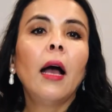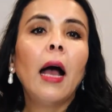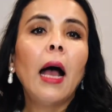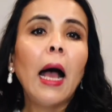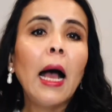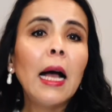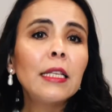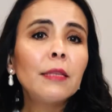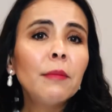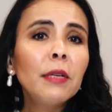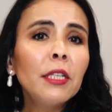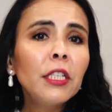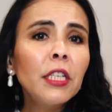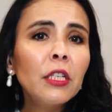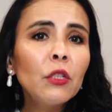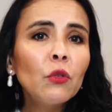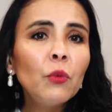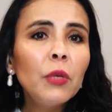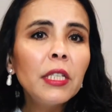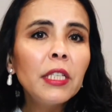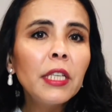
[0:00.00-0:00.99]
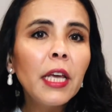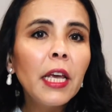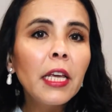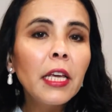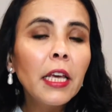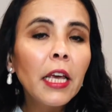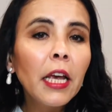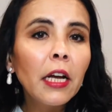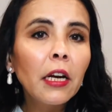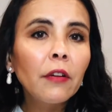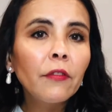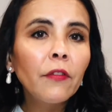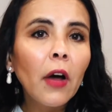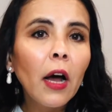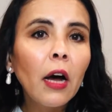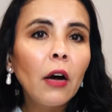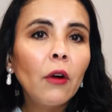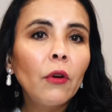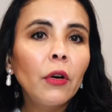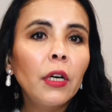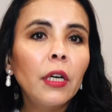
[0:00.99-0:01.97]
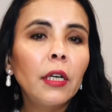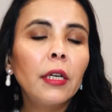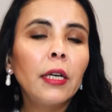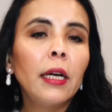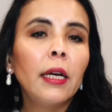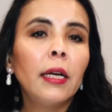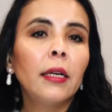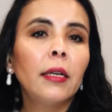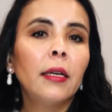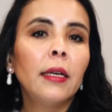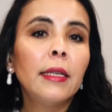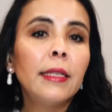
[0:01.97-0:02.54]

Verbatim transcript: As much as we take care of our uh,